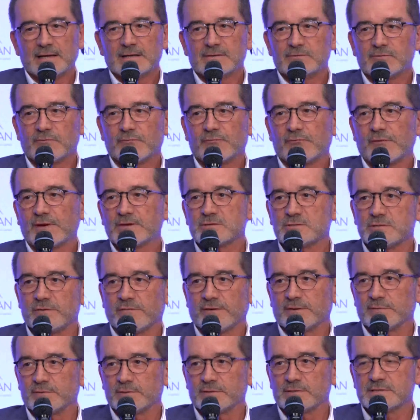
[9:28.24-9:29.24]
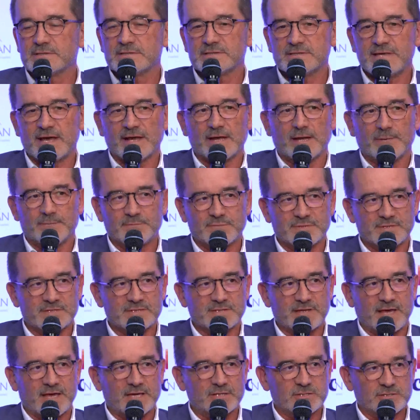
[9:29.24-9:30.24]
the French government set up
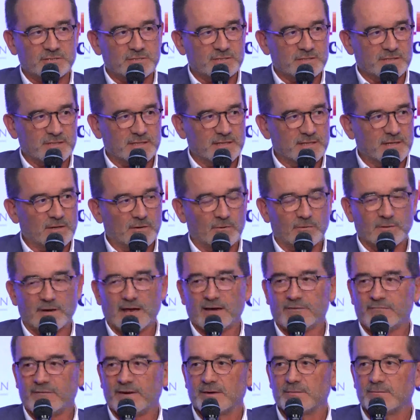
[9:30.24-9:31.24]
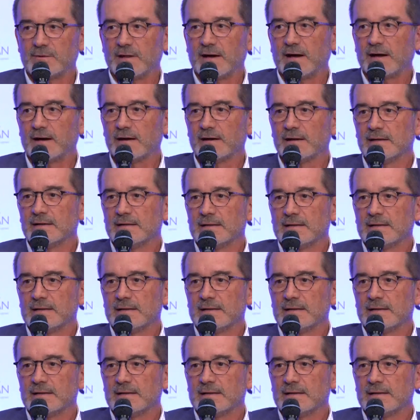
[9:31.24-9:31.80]
this agency called Afalula